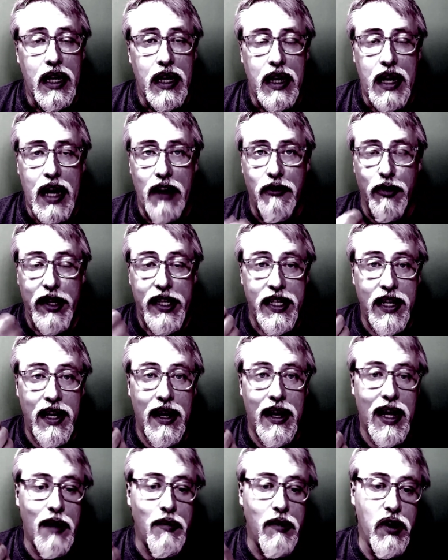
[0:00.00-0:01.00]
every
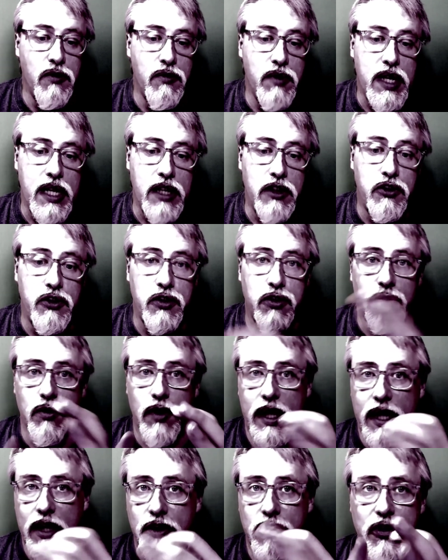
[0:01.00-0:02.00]
time you need to
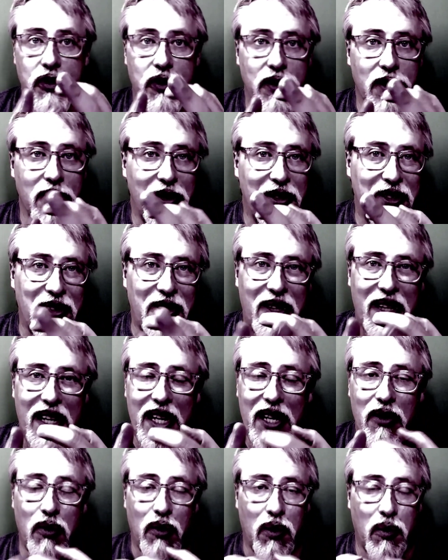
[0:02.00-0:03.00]
insert,
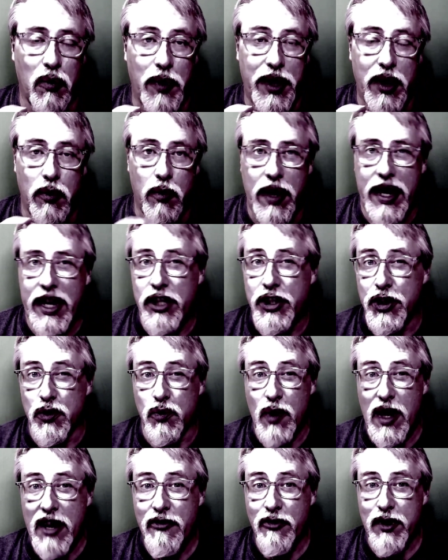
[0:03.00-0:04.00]
delete, or rearrange your
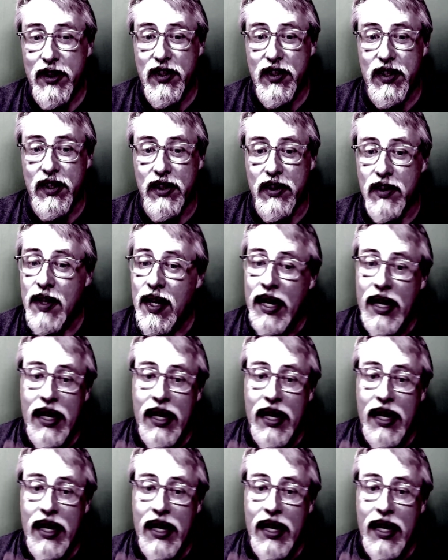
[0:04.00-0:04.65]
references,